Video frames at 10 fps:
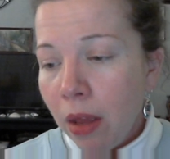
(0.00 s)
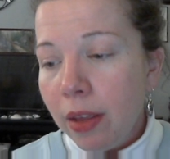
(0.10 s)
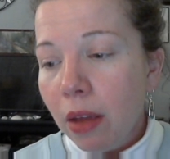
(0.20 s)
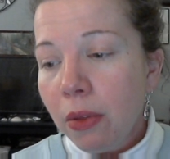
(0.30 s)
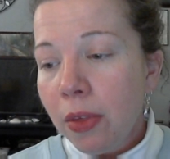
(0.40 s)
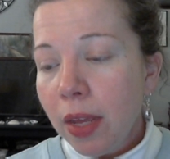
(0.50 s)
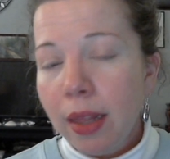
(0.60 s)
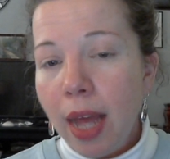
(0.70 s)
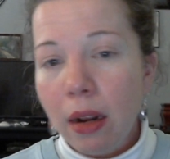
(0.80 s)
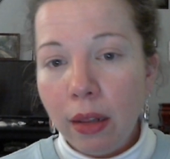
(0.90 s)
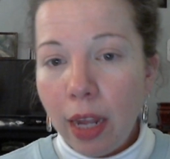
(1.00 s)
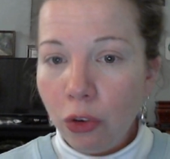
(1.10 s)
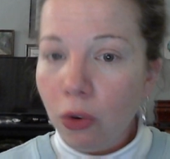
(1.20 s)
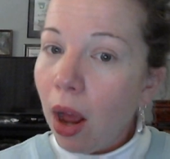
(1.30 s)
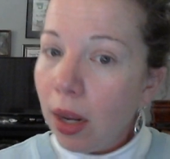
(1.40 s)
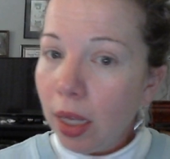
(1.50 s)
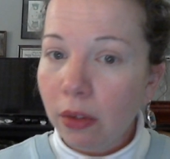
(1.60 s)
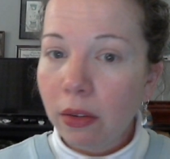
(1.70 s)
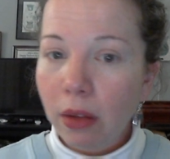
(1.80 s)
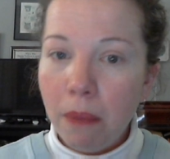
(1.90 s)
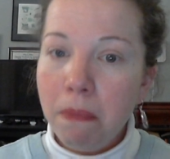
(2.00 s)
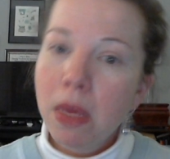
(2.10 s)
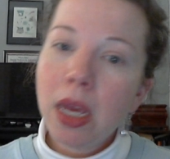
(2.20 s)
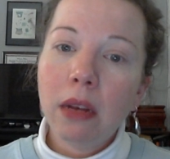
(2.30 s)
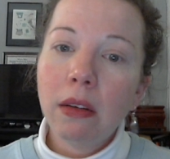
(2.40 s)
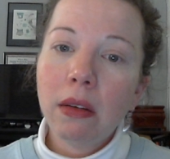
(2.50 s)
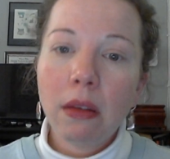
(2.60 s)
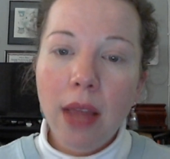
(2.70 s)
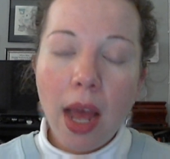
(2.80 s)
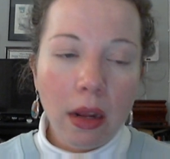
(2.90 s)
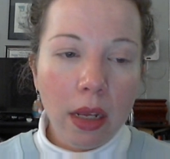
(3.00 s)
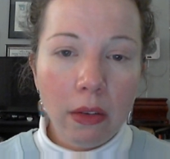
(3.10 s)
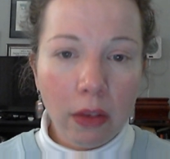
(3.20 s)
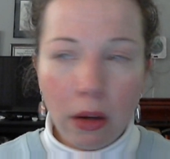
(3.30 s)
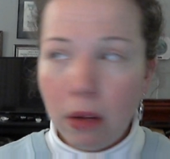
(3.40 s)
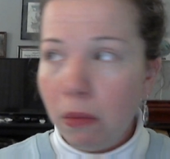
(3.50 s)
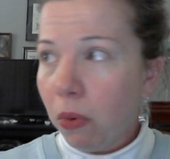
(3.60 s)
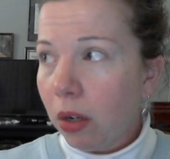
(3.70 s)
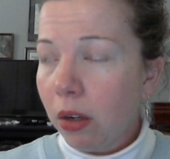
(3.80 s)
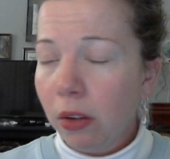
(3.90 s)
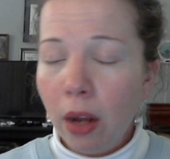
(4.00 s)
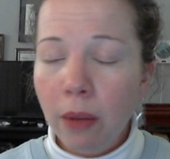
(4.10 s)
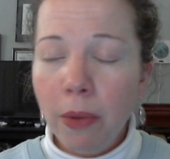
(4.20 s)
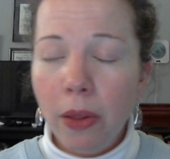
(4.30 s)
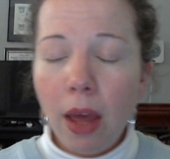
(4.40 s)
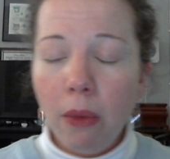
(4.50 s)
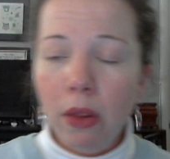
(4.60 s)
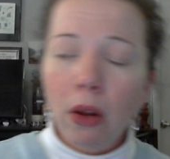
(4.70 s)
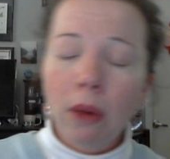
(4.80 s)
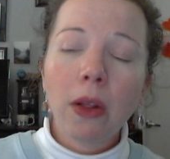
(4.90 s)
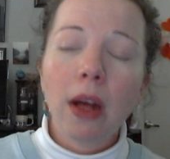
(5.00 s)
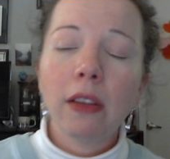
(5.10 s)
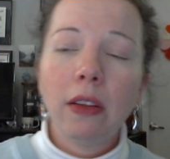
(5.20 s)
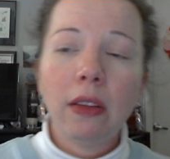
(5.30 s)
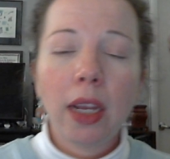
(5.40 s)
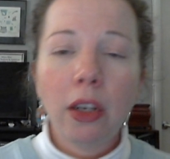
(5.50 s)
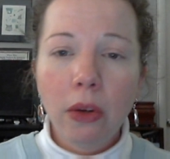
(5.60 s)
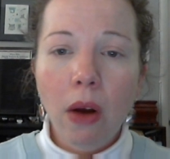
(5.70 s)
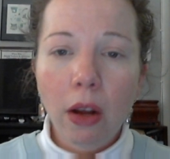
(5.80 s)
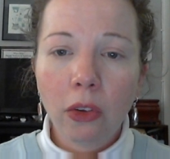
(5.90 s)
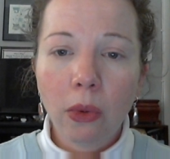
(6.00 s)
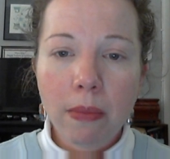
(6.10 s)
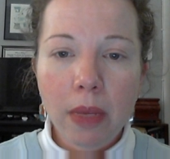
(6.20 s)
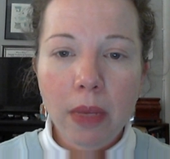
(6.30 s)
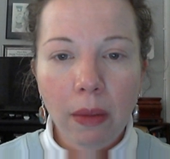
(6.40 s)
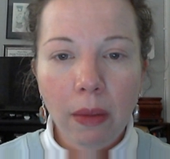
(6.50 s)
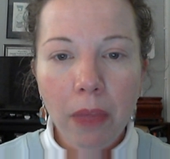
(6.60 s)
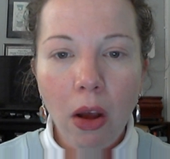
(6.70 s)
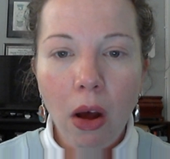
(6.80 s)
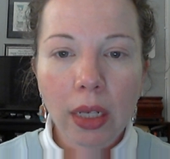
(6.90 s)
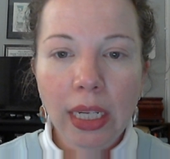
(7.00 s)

The other thing that electronics emit that is we're going to talk about that with alarm clocks, is they do also emit something called